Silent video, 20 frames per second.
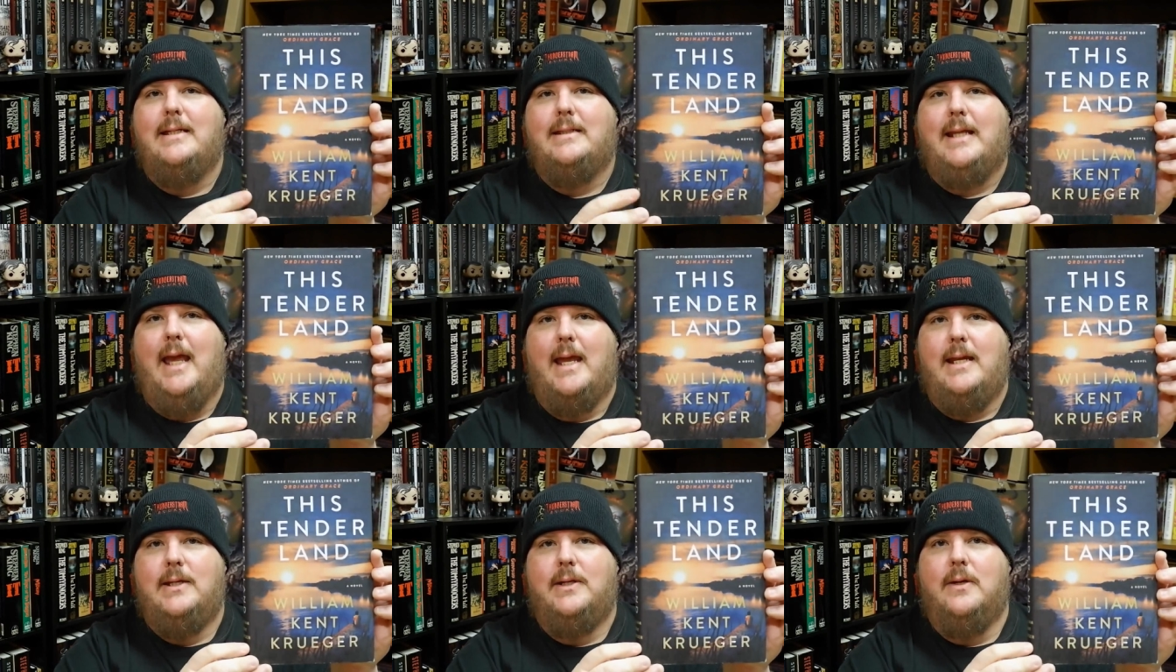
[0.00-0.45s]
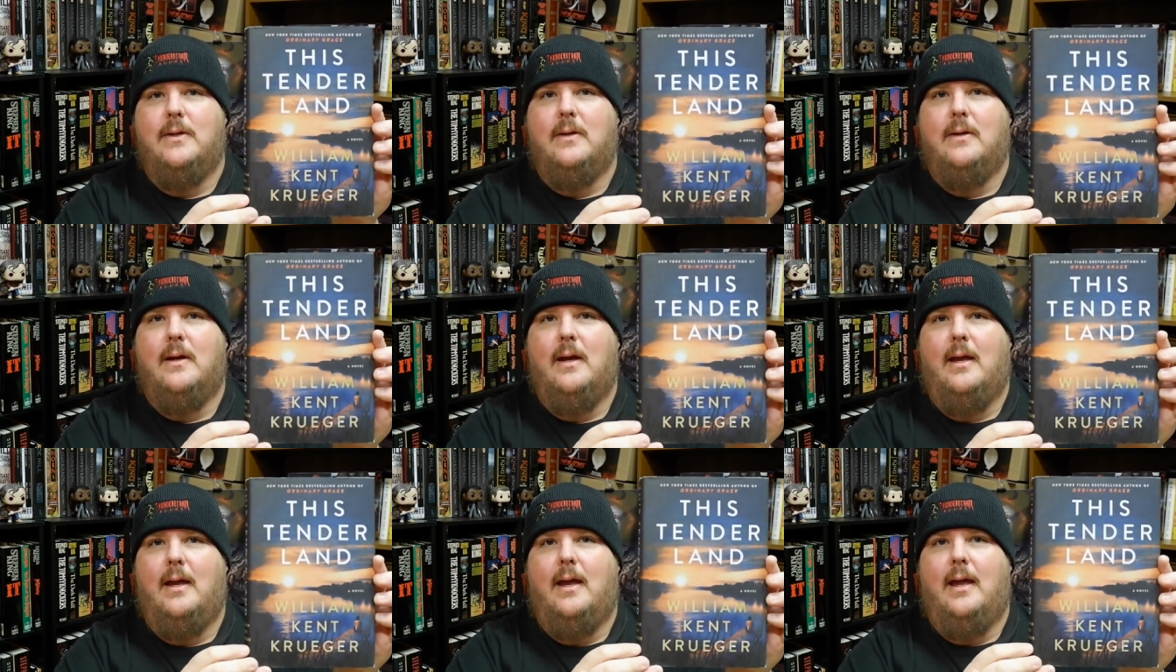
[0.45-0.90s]

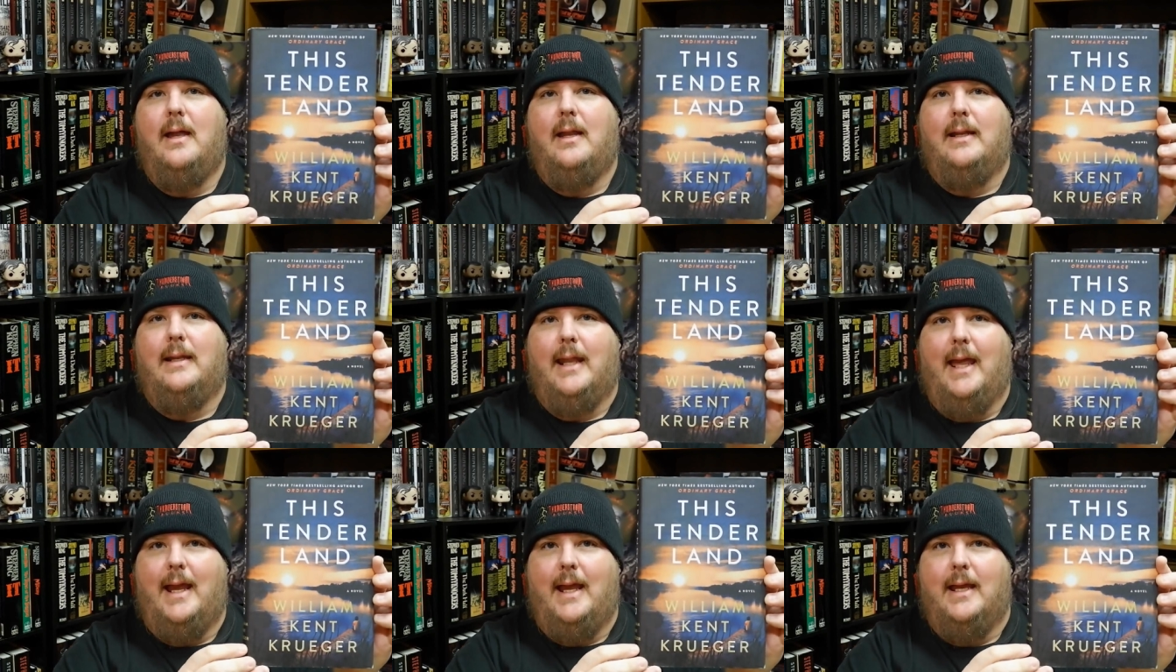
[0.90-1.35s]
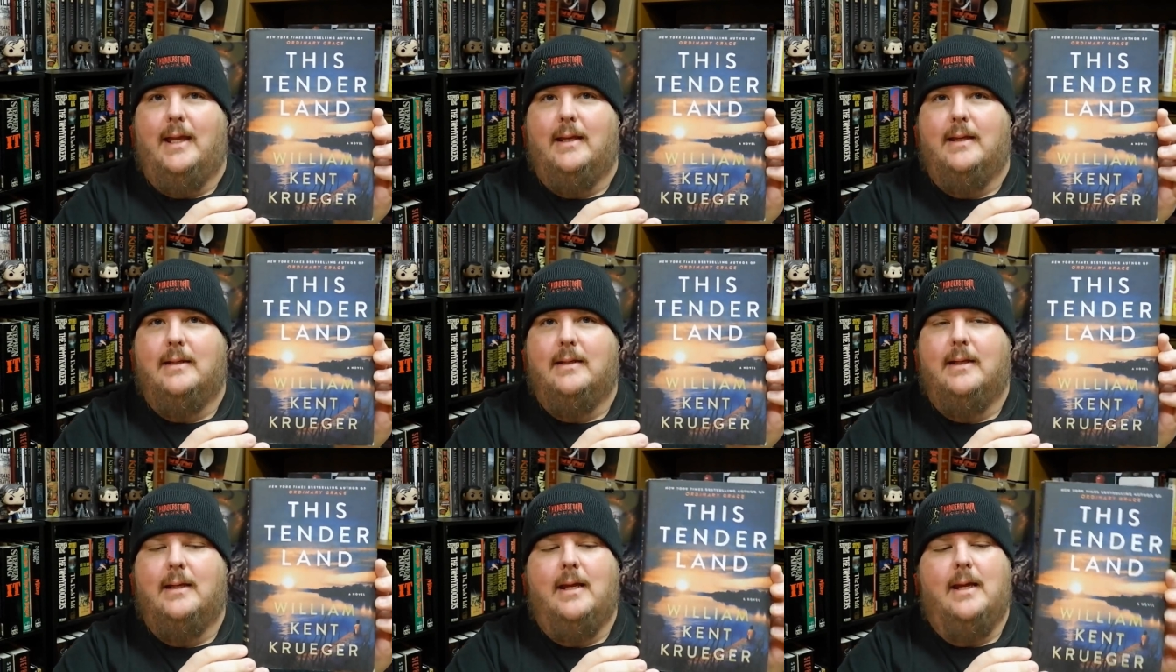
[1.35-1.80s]
Tender
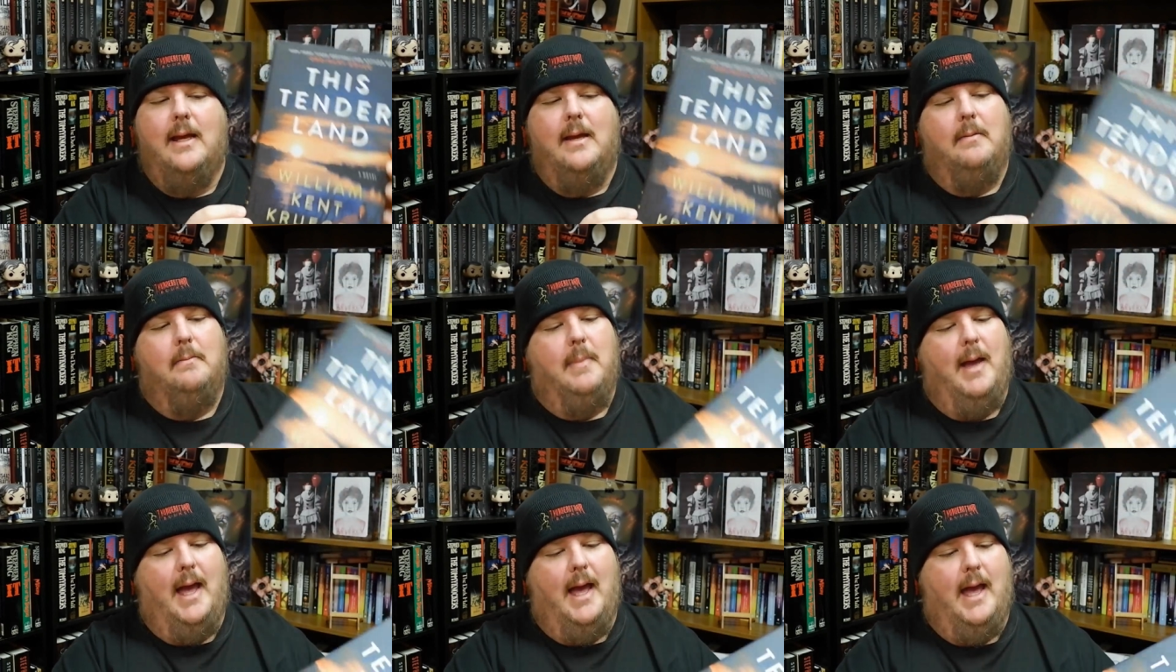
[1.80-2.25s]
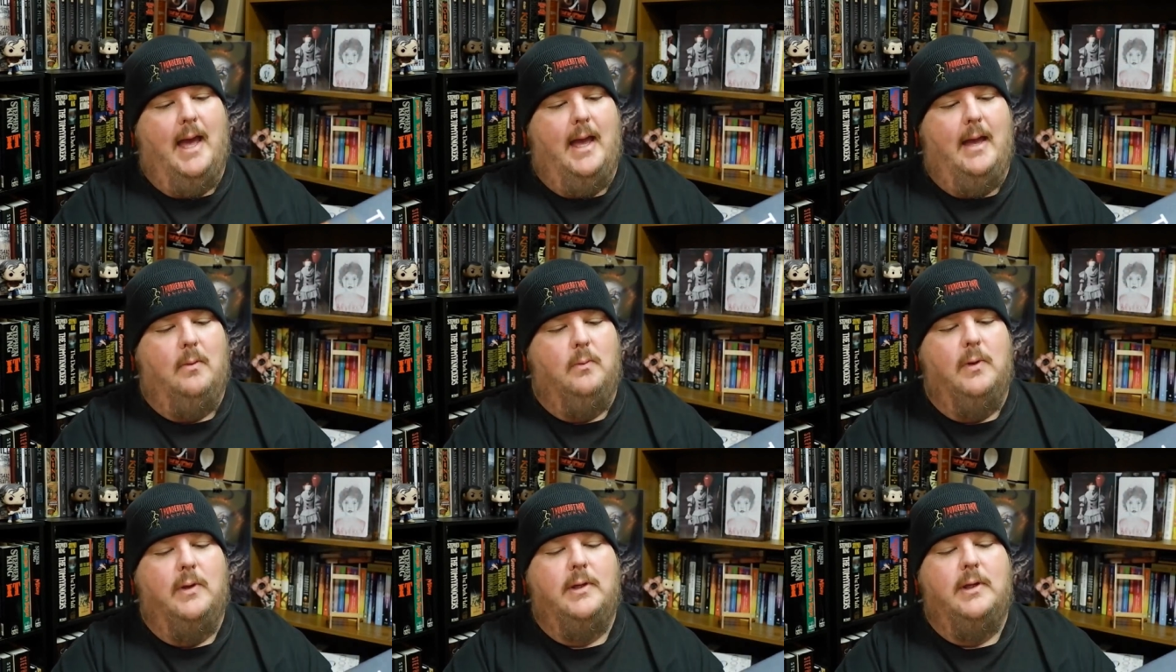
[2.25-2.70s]
Land
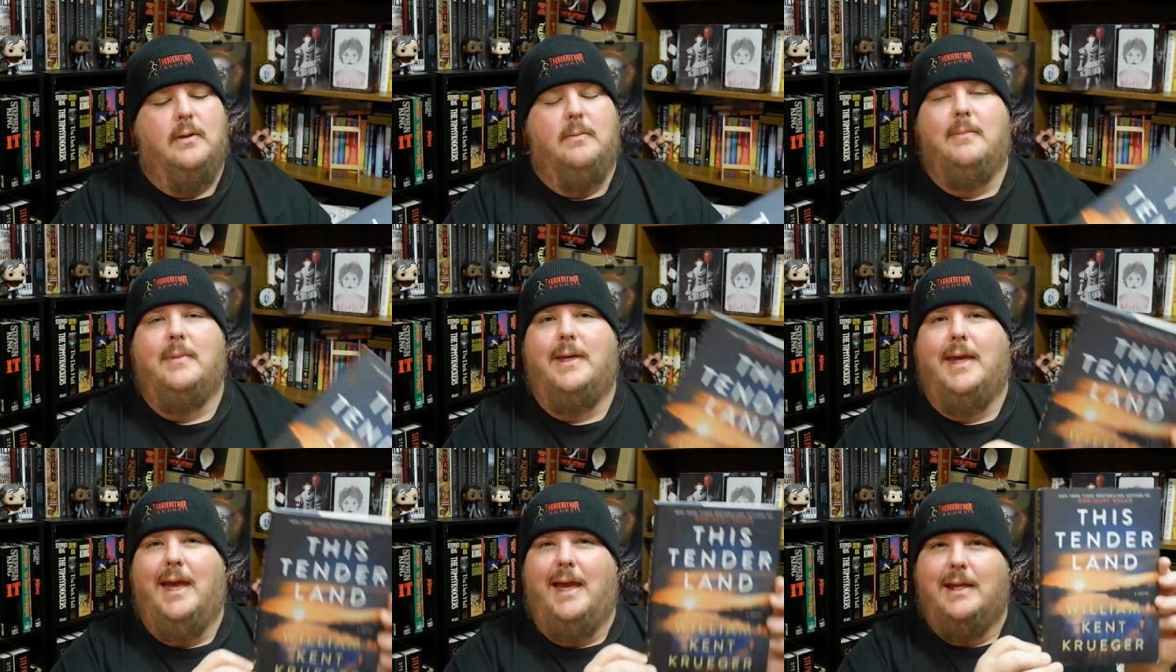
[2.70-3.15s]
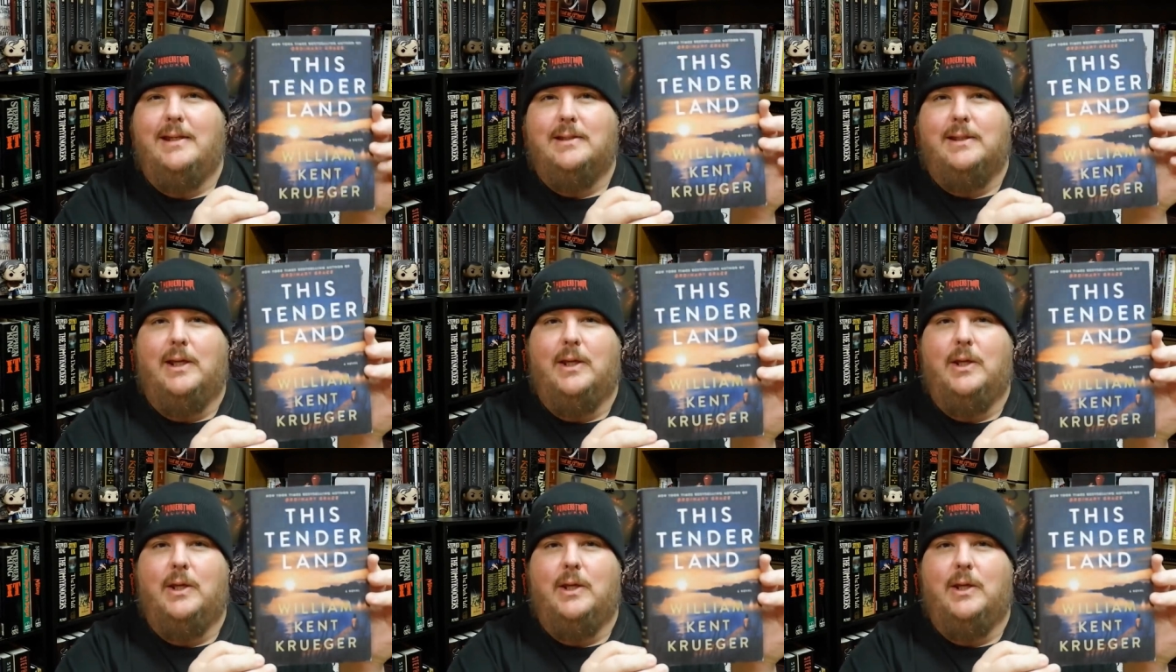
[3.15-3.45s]
by William Kent